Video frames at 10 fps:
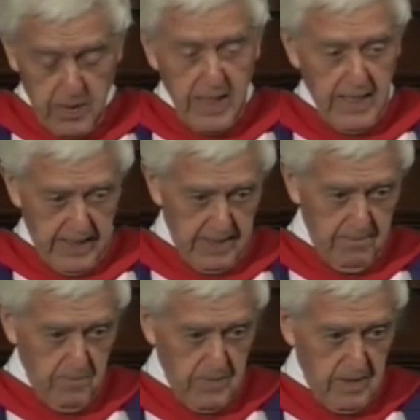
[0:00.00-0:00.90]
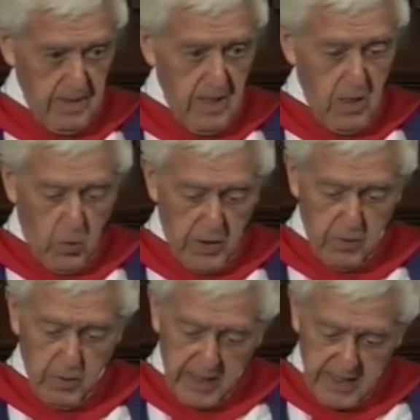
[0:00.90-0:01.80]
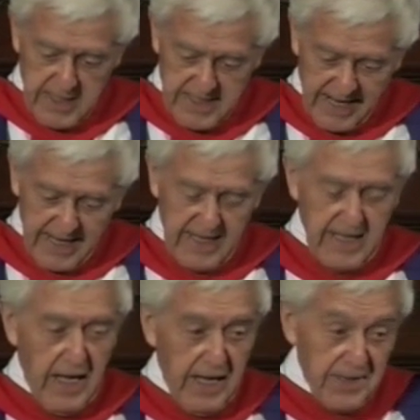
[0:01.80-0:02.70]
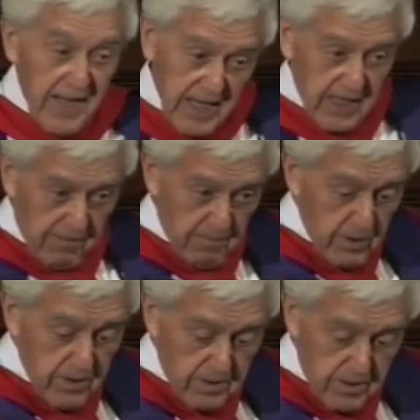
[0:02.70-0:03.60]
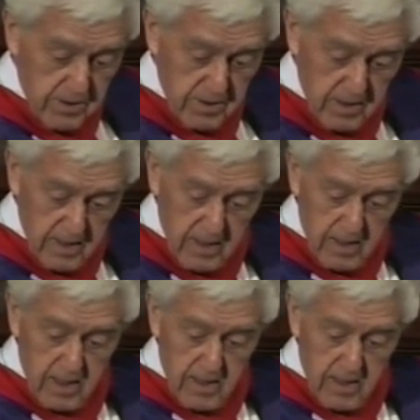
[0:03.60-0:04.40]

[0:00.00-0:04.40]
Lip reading: display, whether we are stuck in our negative moods,